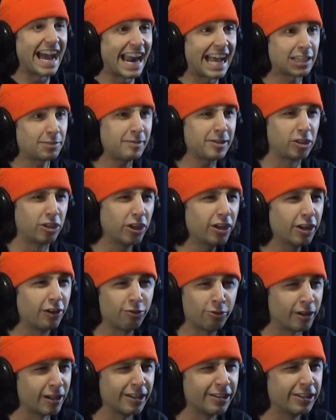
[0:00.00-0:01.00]
Yeah, it has to be good
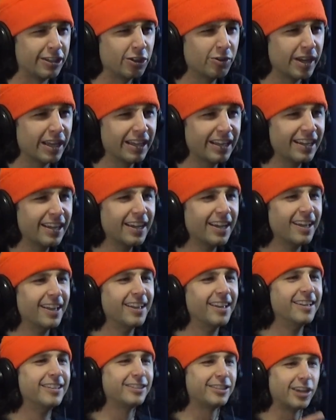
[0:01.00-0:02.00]
if we're gonna do it.
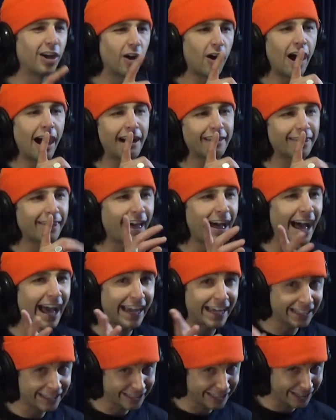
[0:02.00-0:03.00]
So
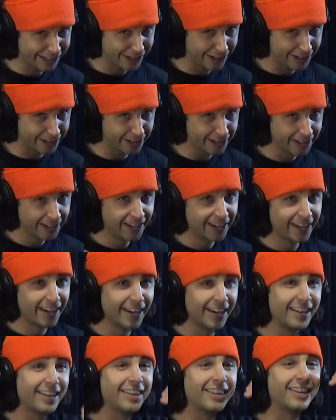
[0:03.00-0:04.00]
I considered
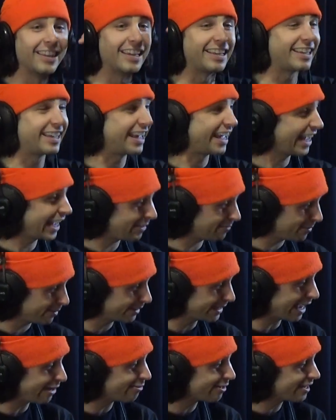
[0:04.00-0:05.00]
the
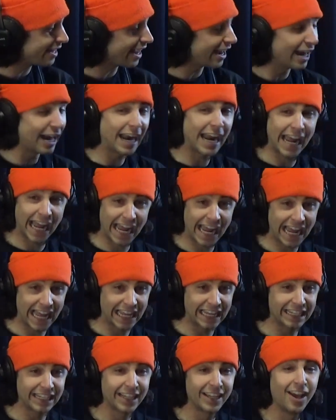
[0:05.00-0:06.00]
campers that were there
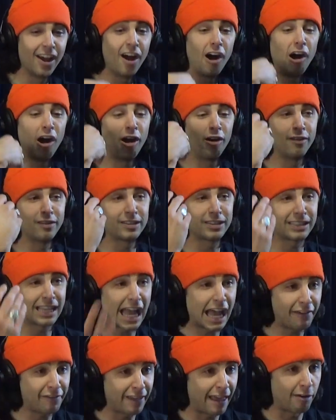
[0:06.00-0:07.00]
and all the
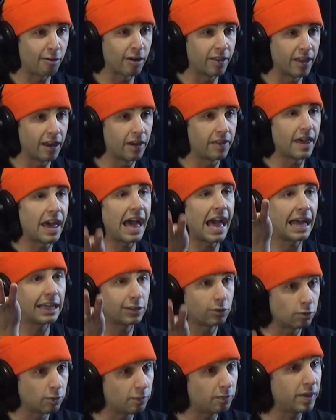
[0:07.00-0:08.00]
staff that were there that
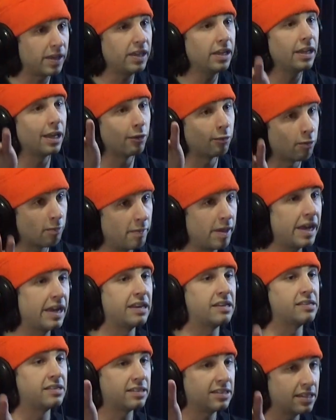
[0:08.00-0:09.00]
had to repeat and
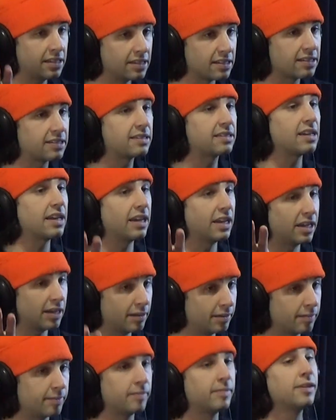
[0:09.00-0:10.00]
remain and see the
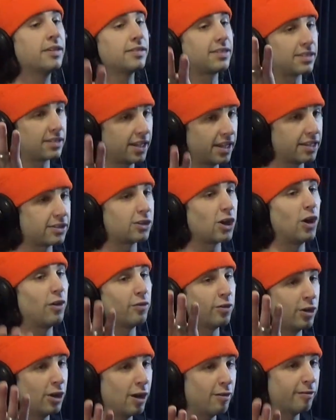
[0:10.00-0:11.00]
same skits
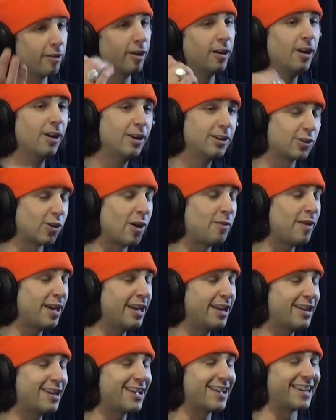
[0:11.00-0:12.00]
over and over. So I
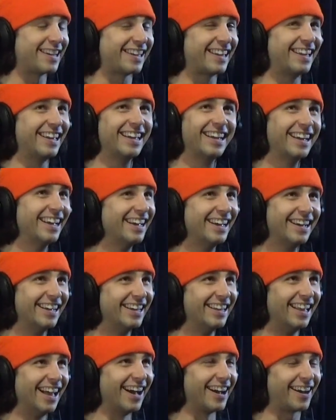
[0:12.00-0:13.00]
made
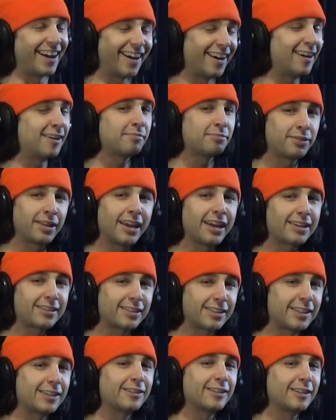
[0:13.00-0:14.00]
a
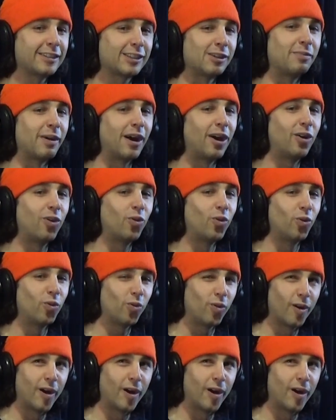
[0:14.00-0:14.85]
complex series about